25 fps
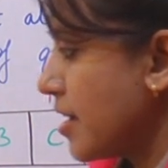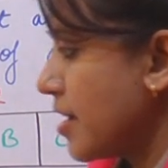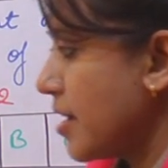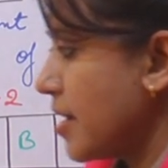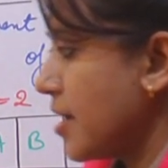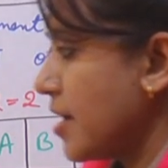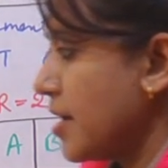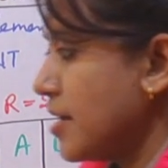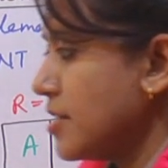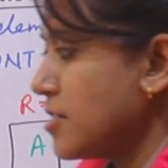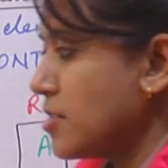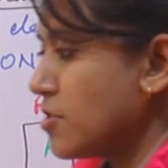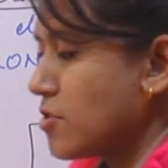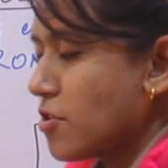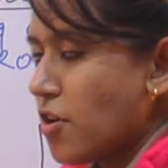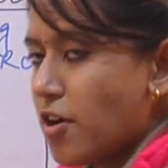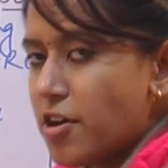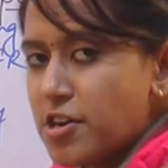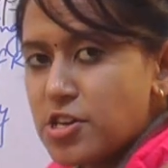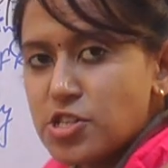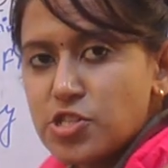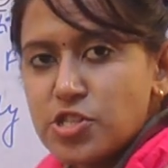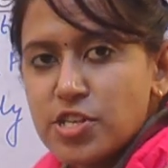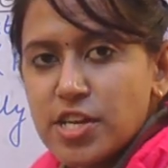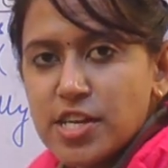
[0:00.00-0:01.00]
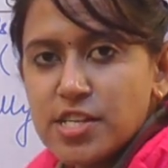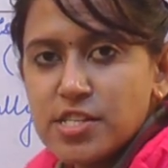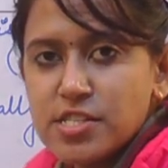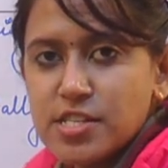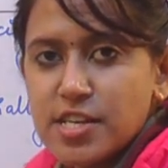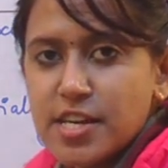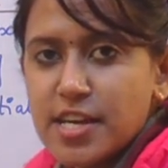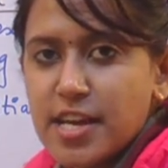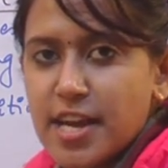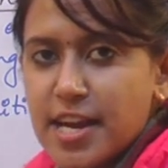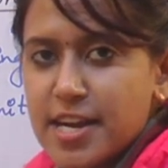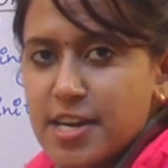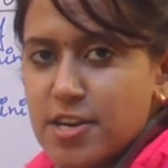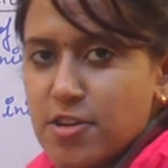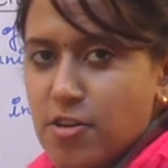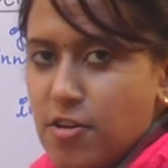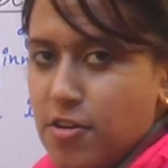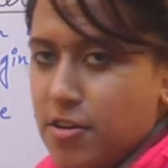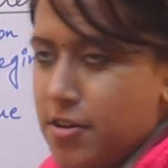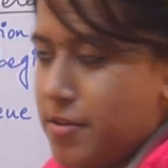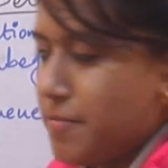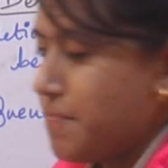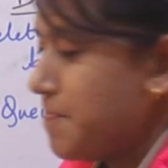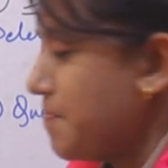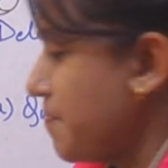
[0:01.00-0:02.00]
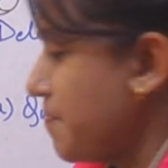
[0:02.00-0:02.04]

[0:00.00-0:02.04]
is not changing at all.